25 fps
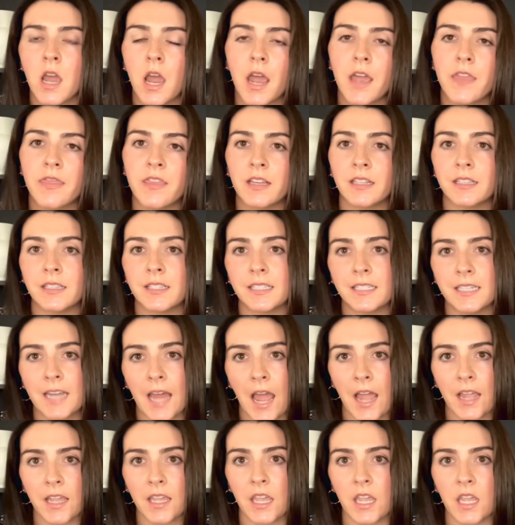and then
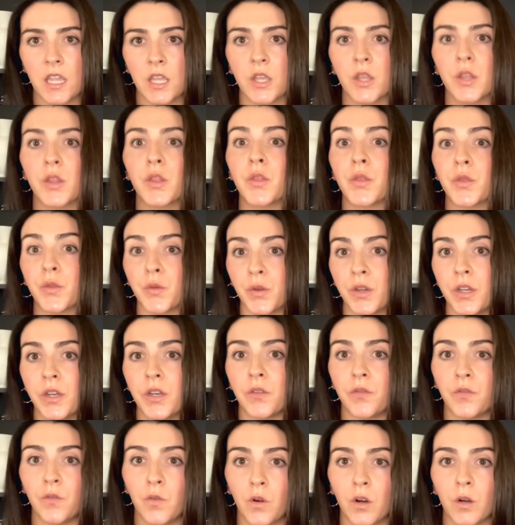stacking 3
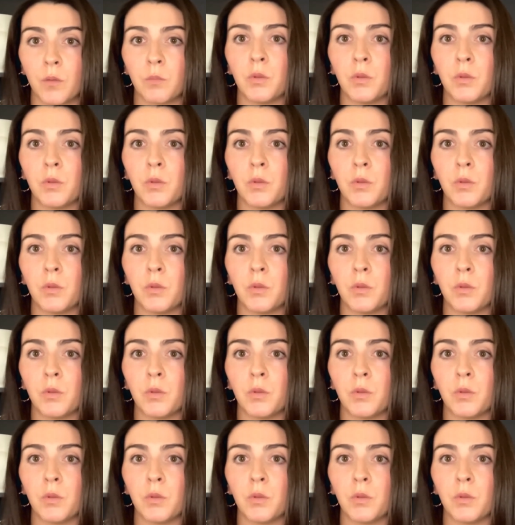to 4